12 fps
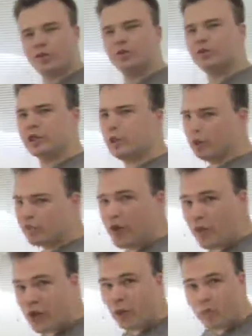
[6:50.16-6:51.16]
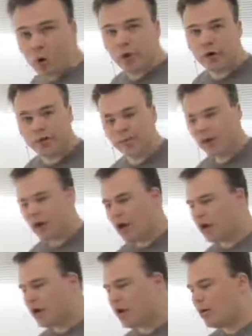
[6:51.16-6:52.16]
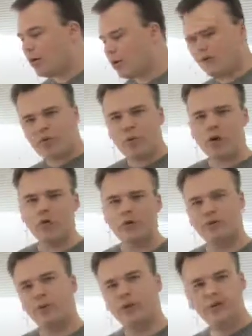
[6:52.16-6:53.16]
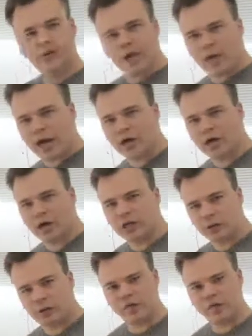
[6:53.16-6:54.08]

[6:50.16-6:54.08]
PC, we've done that remotely, but what if I want to go PC to Macintosh?